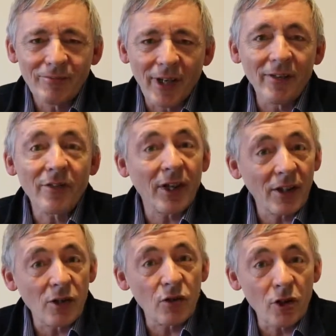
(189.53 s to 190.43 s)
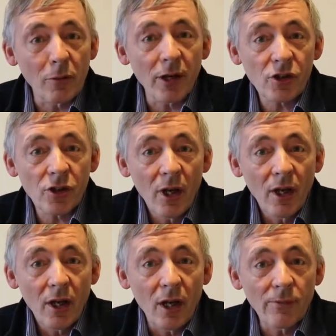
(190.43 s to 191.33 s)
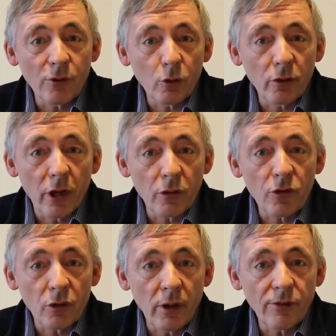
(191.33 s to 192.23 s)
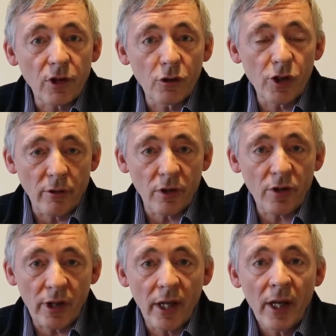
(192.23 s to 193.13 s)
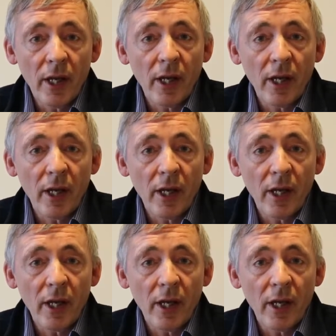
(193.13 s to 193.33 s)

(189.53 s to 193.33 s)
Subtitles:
And thank you so much for all those who give so generously